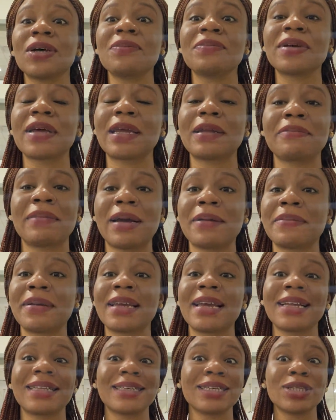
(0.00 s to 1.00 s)
might be
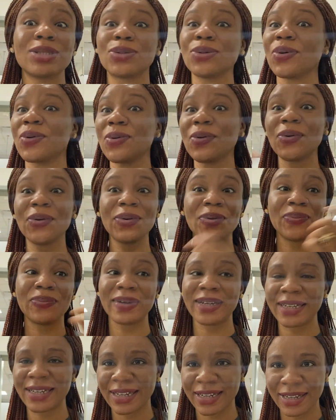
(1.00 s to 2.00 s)
getting too
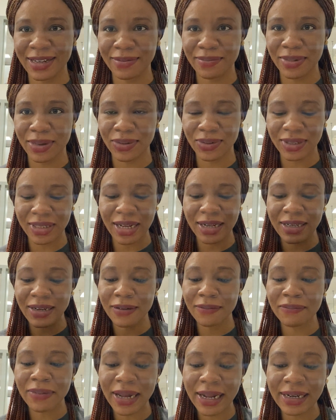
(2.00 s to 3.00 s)
many emails that they
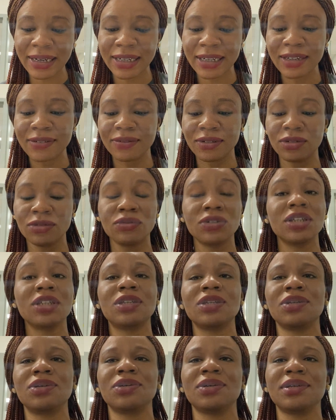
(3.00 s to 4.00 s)
barely even read
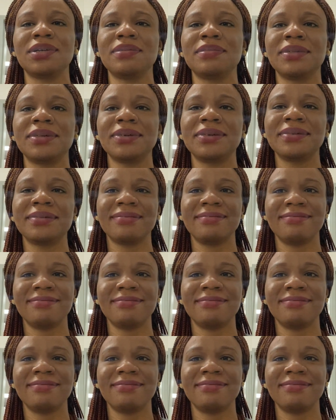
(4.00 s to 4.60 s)
your email.